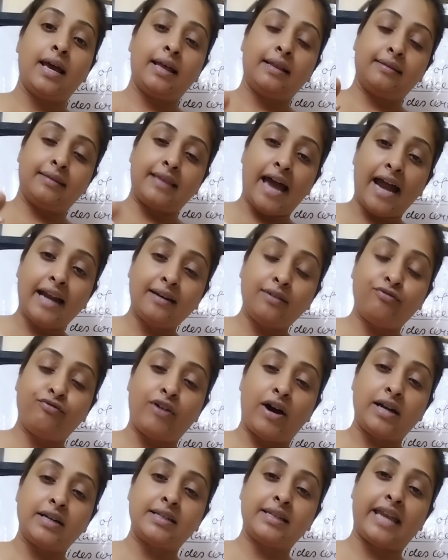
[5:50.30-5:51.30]
That
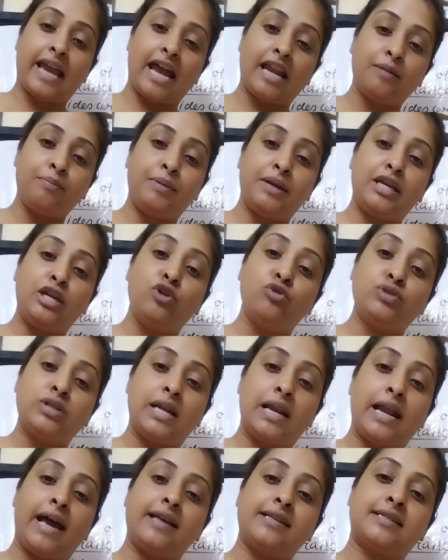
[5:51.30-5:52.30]
fund can be
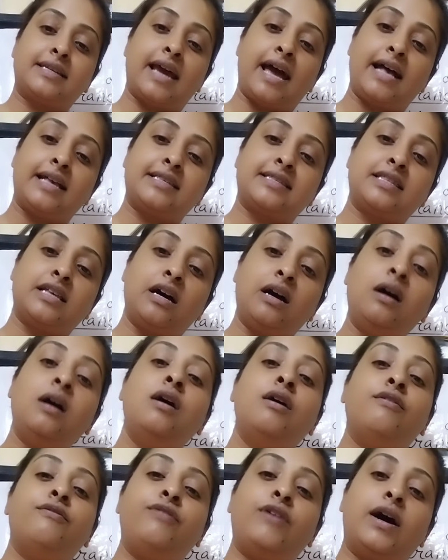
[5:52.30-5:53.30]
utilized as the
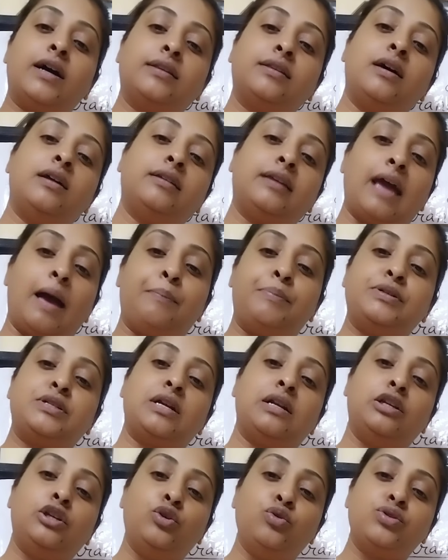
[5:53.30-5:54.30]
further
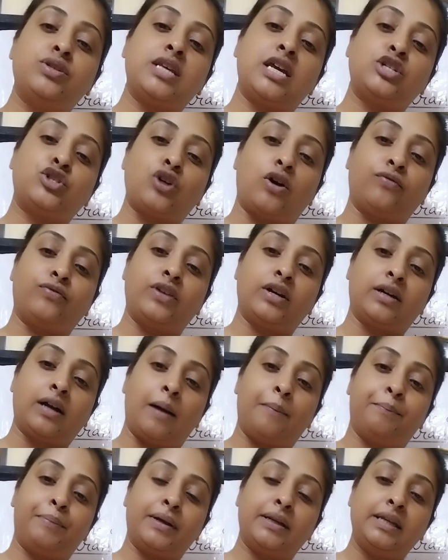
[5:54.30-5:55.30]
capital usage of the
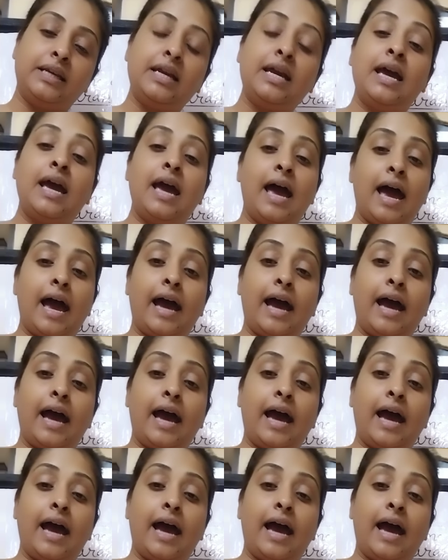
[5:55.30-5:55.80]
company